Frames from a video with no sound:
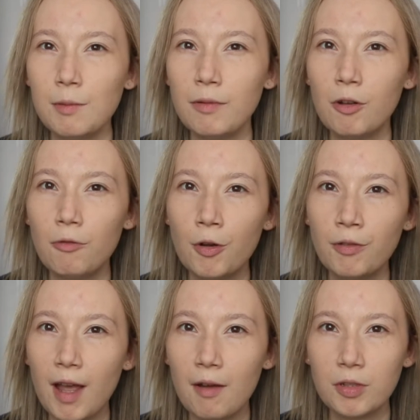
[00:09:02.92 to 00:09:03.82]
with
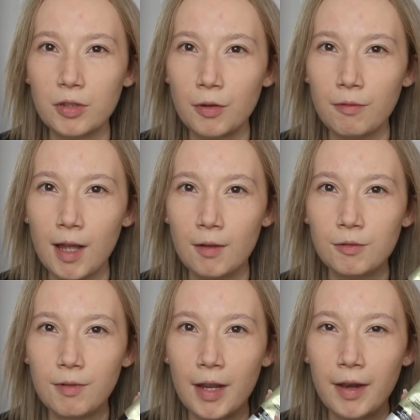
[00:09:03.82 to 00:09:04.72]
coronavirus going
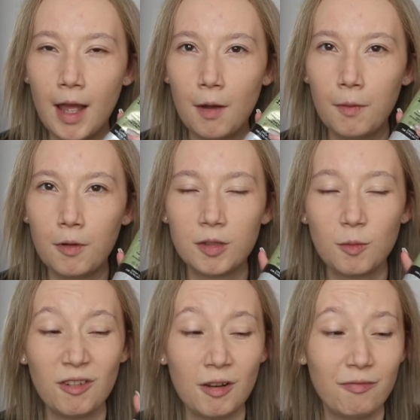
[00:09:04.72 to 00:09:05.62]
around right now, because
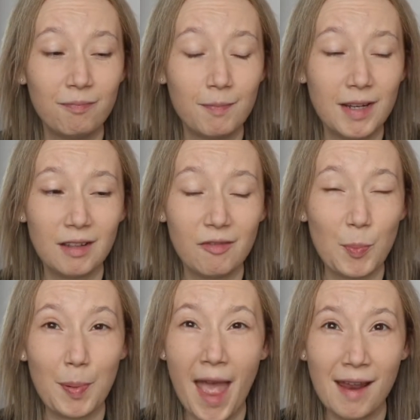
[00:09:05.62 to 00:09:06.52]
we're in the middle of
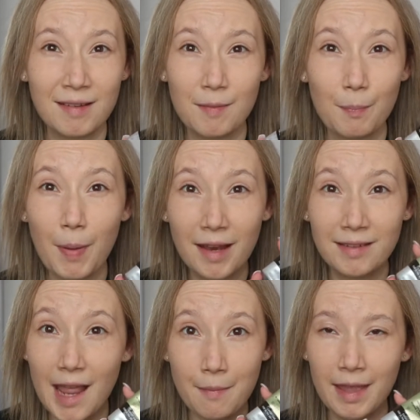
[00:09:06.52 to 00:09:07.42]
a
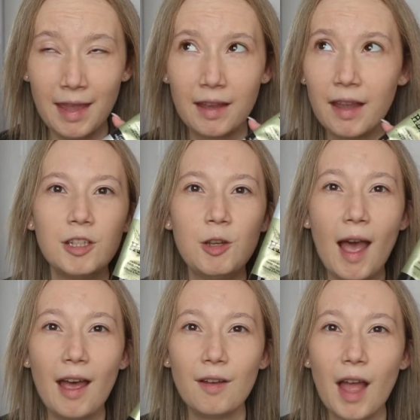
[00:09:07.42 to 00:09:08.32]
pandemic,
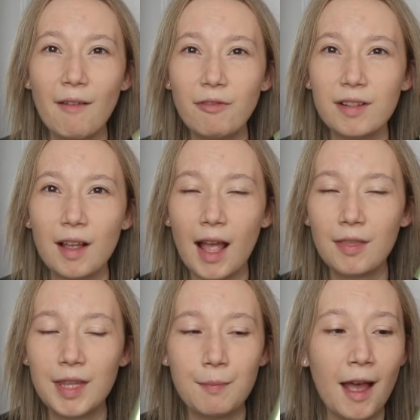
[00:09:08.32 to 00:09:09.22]

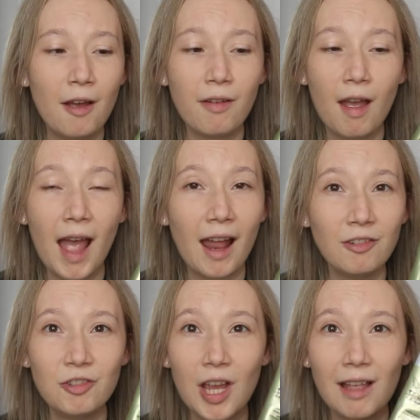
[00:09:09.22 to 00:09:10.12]
the amount of
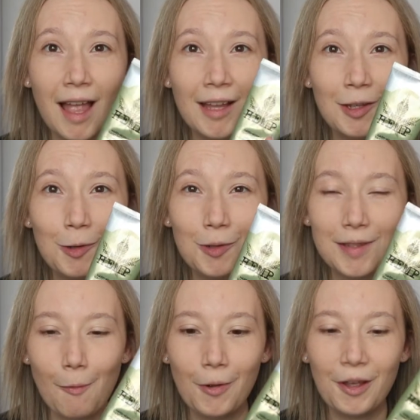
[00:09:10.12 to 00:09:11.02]
hand gel I
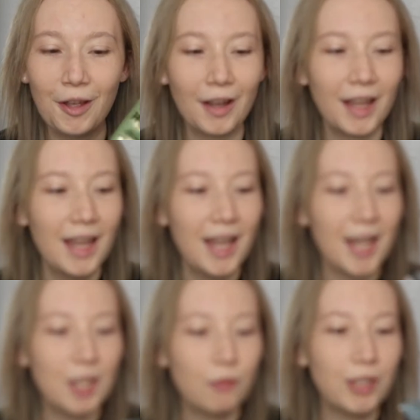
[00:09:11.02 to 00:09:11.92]
use at work
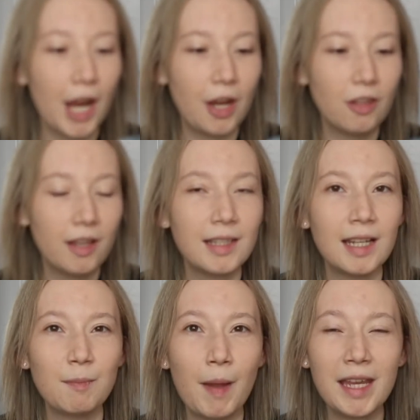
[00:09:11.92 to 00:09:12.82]
is ridiculous, and
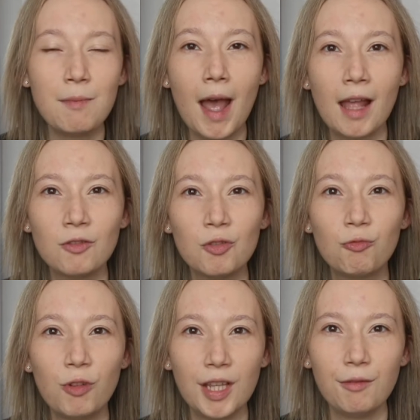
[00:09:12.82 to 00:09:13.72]
it's making my hands
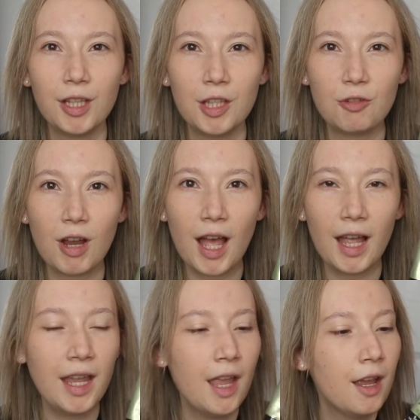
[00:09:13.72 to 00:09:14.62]
really, really
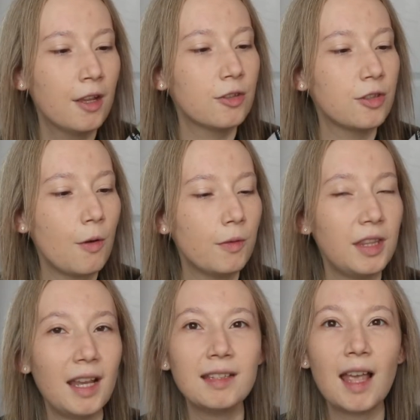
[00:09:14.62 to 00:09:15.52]
dry. So
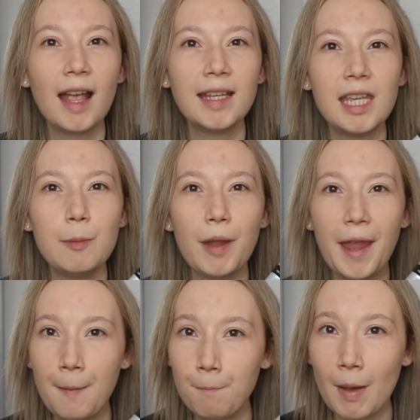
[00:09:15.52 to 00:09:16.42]
this I keep
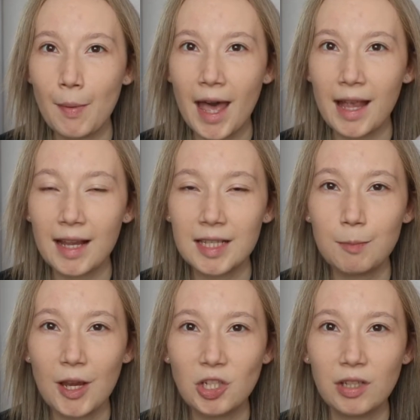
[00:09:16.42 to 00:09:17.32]
in my bag,
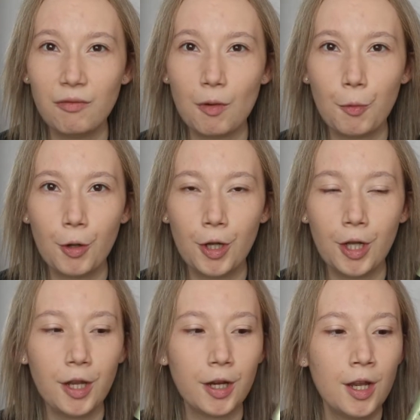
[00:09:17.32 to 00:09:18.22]
especially for
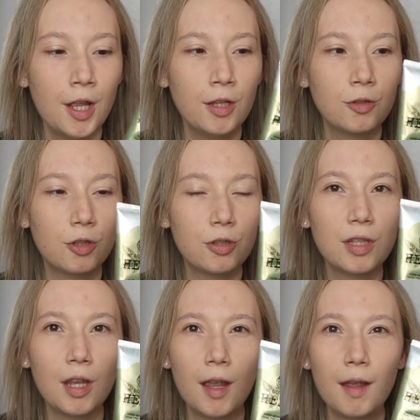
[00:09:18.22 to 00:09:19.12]
work,
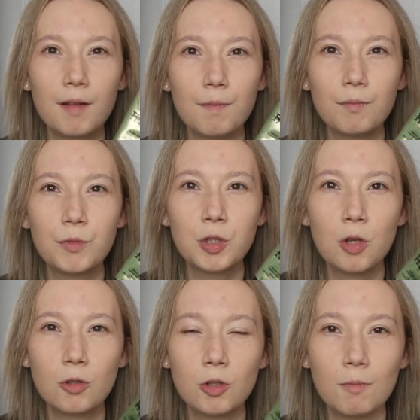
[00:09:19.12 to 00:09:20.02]
just to
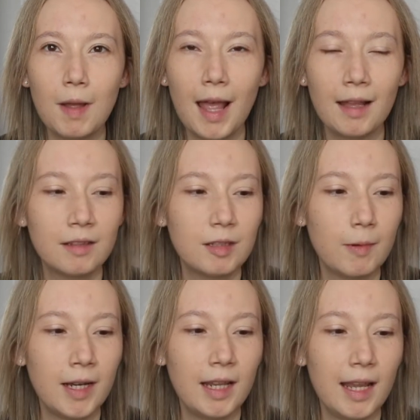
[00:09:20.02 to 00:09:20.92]
touch up my hands
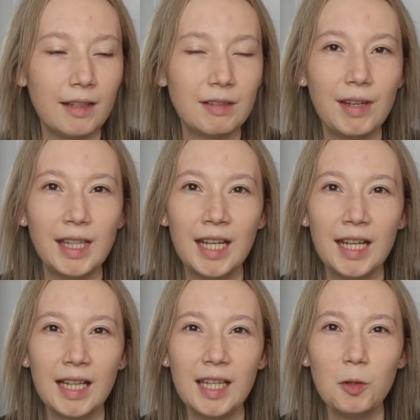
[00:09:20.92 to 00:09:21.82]
when it's feeling
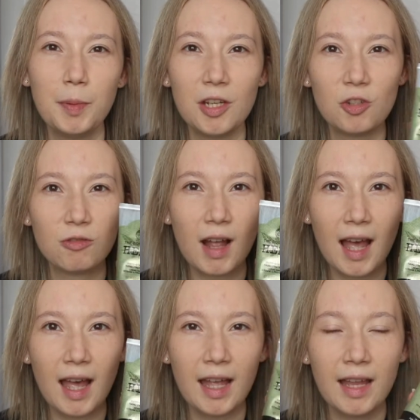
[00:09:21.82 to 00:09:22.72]
a little bit
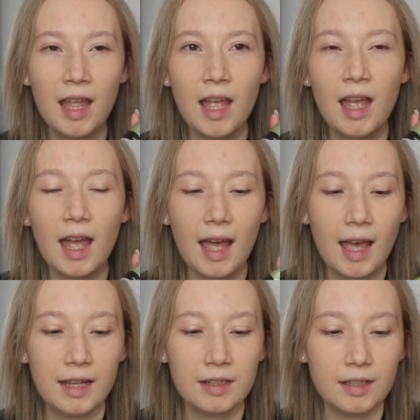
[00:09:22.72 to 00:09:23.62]
dry.
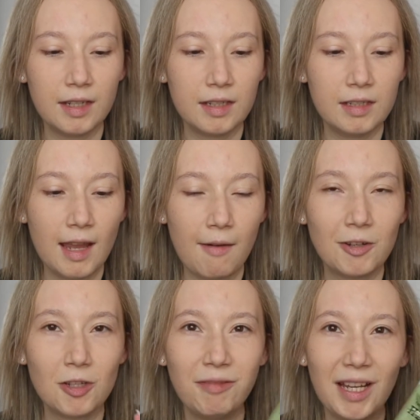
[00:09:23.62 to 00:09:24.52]
And yeah, it
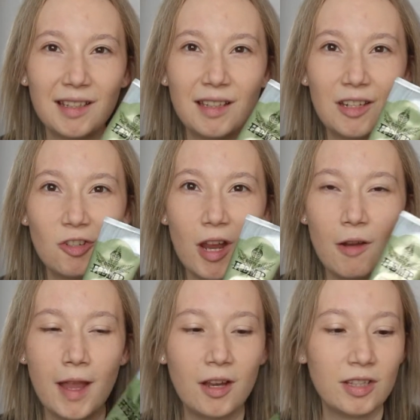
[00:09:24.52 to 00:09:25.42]
just fixes it straight
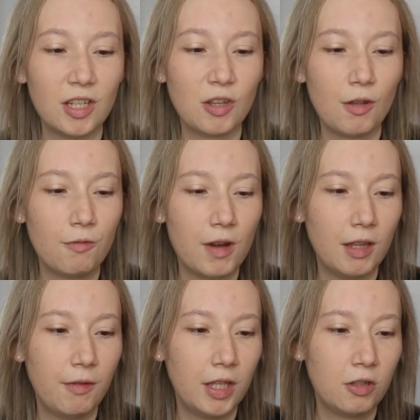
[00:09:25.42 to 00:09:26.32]
away because it's a
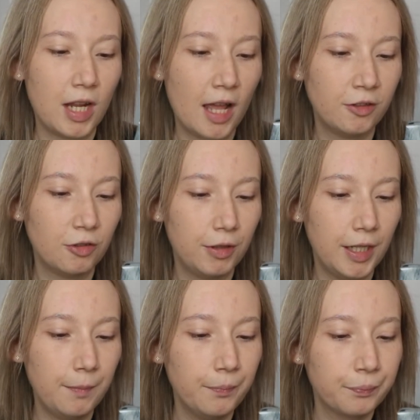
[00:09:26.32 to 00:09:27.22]
really, really good hand
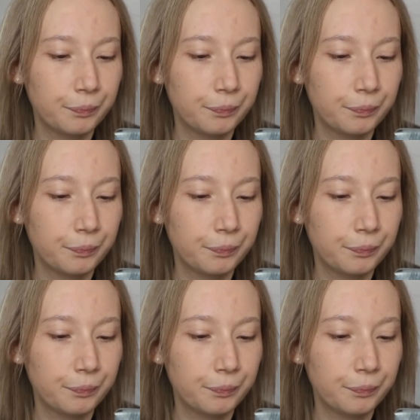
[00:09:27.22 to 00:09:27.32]
cream.